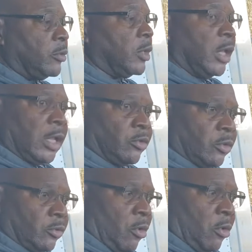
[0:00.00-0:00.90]
the engine
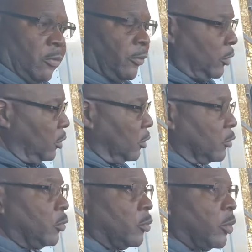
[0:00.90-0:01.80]
is off,
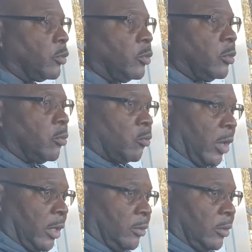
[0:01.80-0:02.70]
turn it one to the right.